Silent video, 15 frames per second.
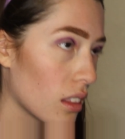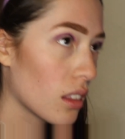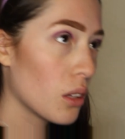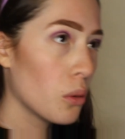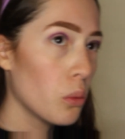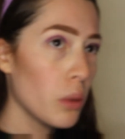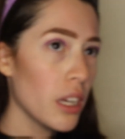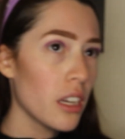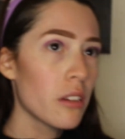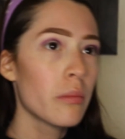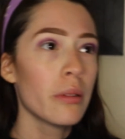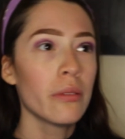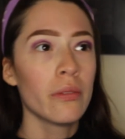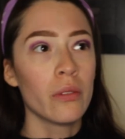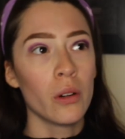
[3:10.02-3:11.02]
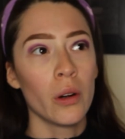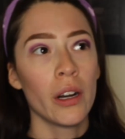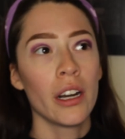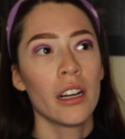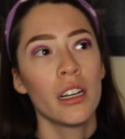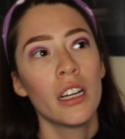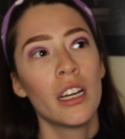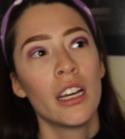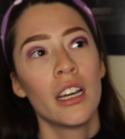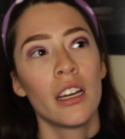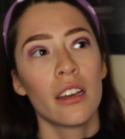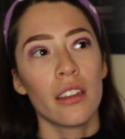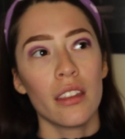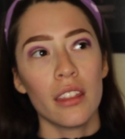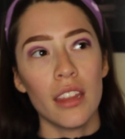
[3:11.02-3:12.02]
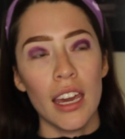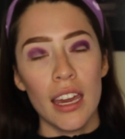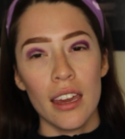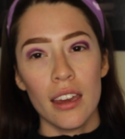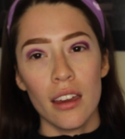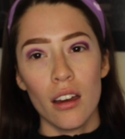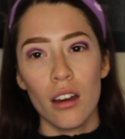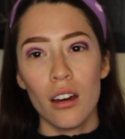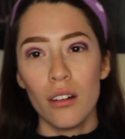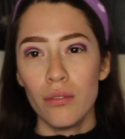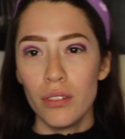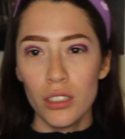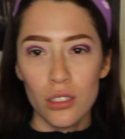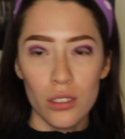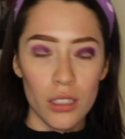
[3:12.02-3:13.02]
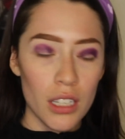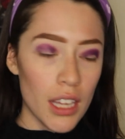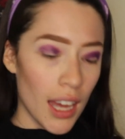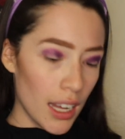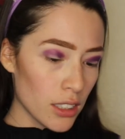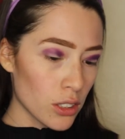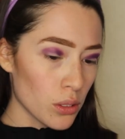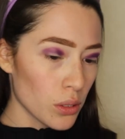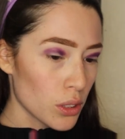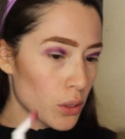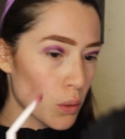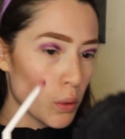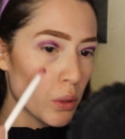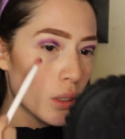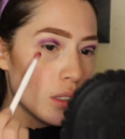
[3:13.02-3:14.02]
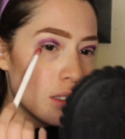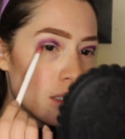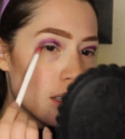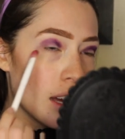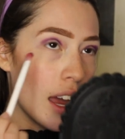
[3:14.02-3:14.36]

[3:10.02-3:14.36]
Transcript: the week before they officially canceled school,